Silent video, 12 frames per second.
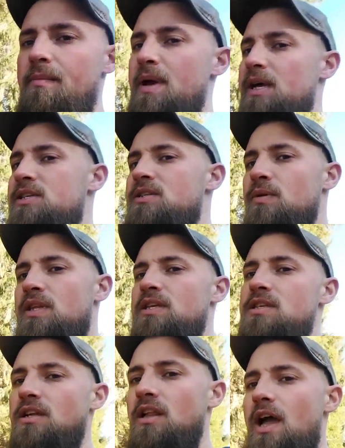the mix with these
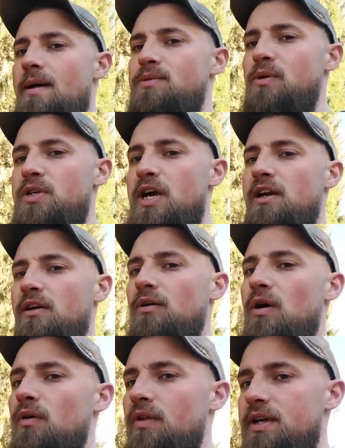collabs. We're trying to
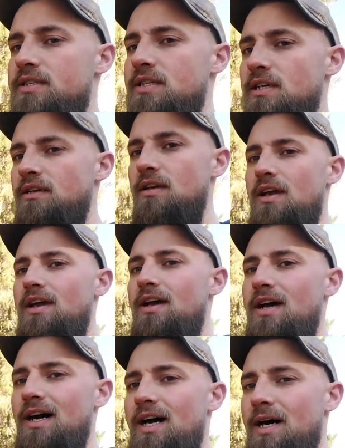grow this and
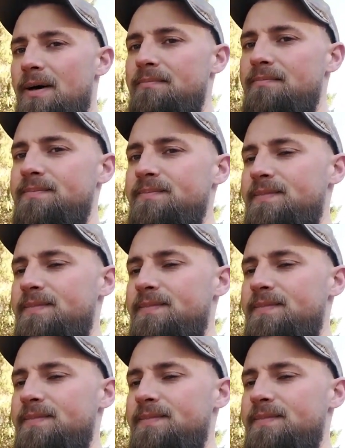have